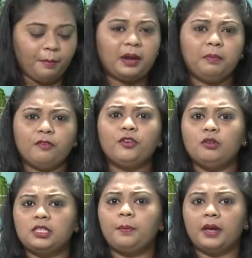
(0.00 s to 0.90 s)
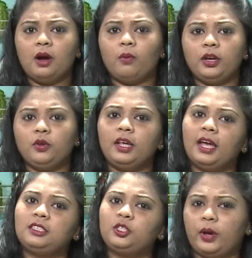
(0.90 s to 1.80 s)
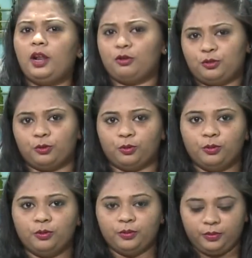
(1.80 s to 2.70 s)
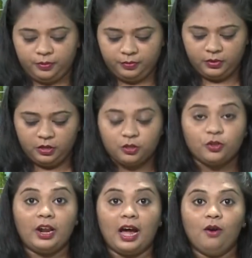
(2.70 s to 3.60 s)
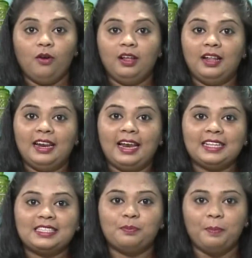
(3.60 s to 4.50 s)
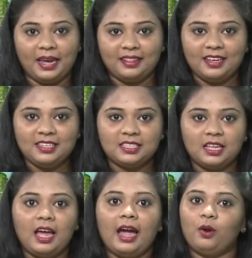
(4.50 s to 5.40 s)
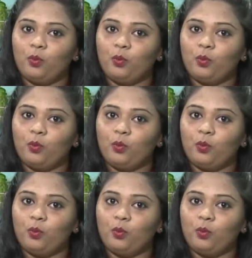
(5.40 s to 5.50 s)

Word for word: Might be if you use a bigger one you'll get 12 or so. So now let's bake this at